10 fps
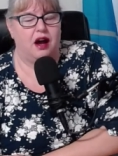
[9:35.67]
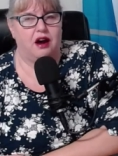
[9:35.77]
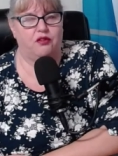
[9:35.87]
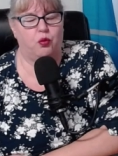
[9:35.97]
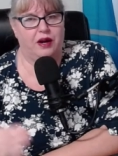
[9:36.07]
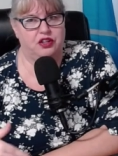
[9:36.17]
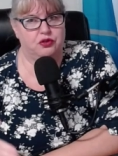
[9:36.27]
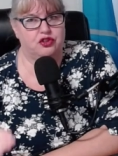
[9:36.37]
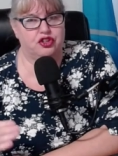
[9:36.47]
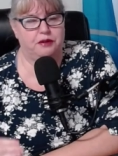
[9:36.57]
of where
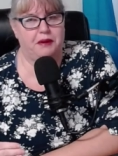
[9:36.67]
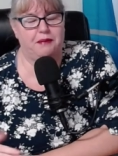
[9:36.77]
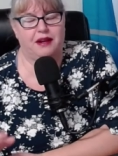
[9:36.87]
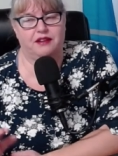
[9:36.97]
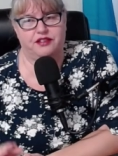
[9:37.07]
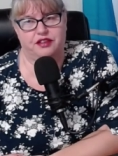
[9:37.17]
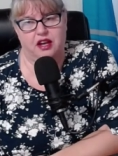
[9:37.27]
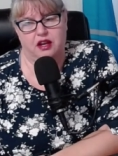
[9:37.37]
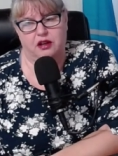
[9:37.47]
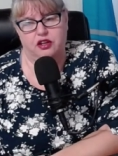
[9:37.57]
you should be because
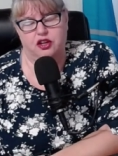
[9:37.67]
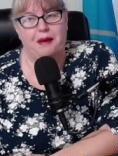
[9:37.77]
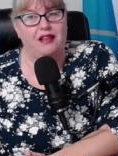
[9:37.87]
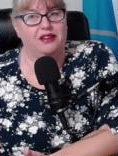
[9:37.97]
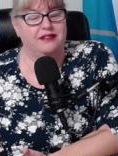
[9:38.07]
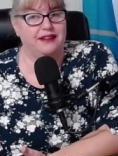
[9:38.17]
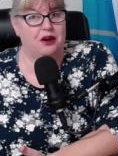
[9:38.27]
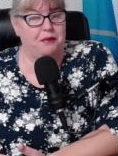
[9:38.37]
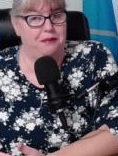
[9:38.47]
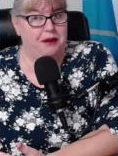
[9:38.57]
you're balanced
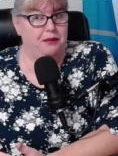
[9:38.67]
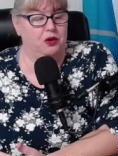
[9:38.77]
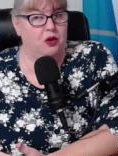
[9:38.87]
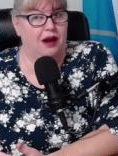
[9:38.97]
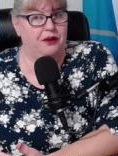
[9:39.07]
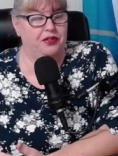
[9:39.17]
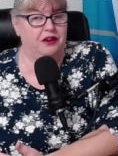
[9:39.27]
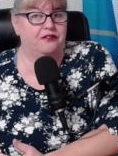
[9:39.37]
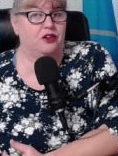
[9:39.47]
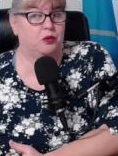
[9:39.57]
out by people who are out
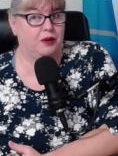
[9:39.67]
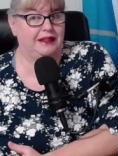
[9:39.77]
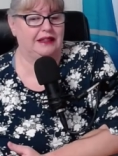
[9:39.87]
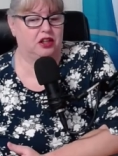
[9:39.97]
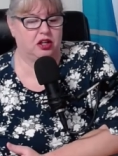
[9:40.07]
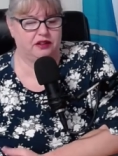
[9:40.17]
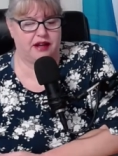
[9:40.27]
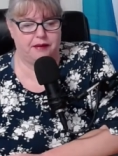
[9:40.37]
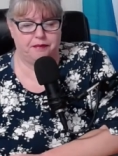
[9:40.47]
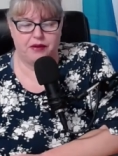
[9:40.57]
there for a really long
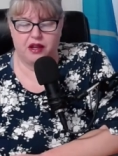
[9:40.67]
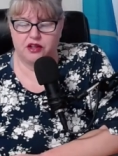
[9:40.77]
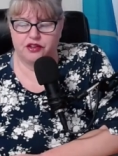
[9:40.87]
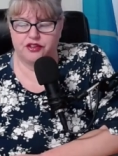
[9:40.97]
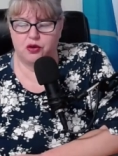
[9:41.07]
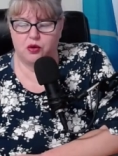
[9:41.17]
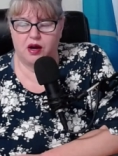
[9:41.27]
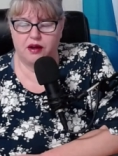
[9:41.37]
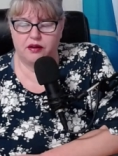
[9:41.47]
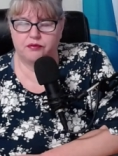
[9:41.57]
time
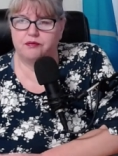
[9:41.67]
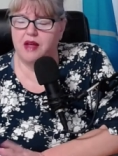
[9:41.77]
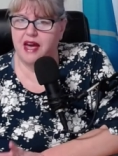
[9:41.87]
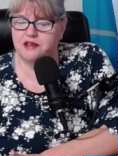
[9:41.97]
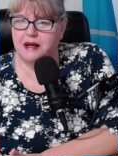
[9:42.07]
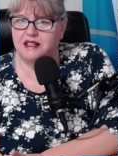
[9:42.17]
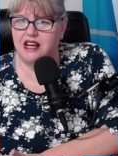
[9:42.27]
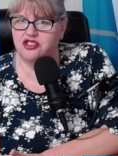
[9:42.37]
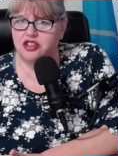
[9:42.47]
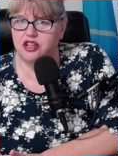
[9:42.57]
so
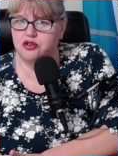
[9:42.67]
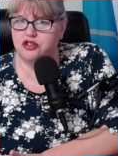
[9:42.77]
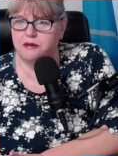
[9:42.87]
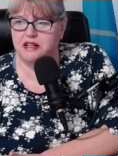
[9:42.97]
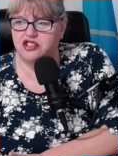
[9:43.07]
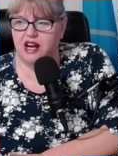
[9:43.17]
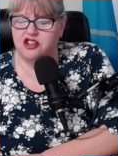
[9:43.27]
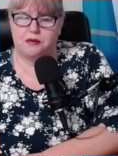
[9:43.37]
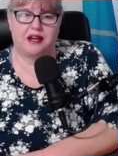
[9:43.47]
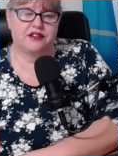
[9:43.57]
expectation though should be
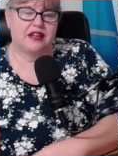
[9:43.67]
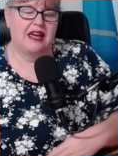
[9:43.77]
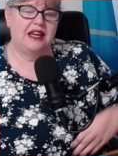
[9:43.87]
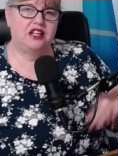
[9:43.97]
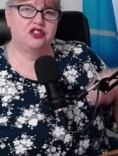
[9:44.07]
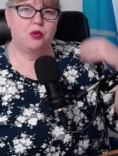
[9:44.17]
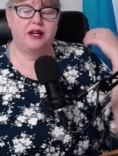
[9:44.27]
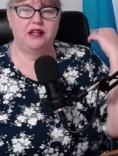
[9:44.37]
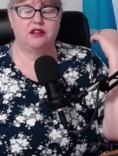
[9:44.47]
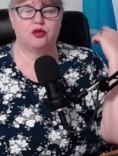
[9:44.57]
changed because in
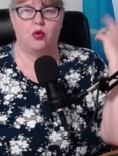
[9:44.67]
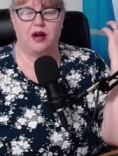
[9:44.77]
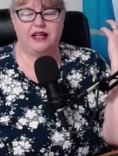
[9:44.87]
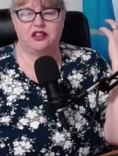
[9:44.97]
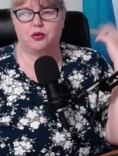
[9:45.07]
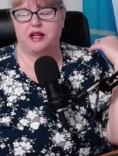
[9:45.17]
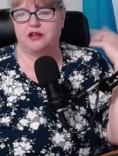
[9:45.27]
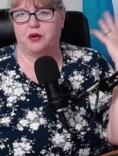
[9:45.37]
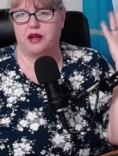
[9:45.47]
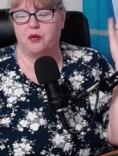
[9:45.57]
2020
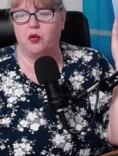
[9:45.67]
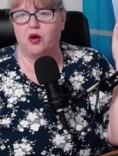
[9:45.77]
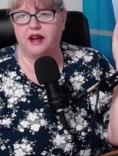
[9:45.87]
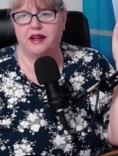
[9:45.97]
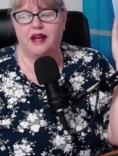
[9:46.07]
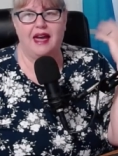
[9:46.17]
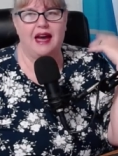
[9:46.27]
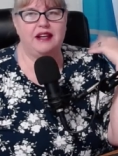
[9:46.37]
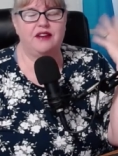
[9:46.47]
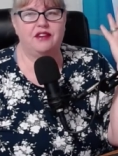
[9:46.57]
2021
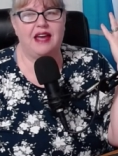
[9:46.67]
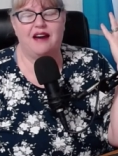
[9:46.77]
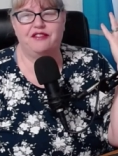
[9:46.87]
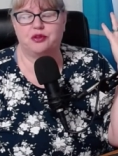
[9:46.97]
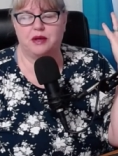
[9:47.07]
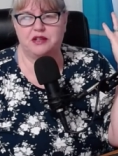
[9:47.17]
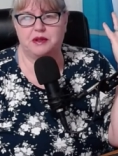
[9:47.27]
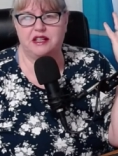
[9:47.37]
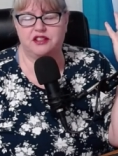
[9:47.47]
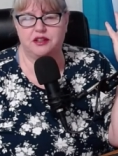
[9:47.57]
and even half of
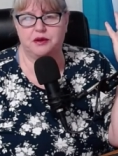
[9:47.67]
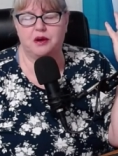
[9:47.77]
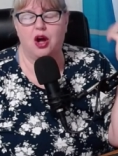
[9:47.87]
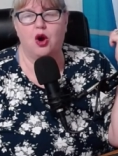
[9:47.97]
2022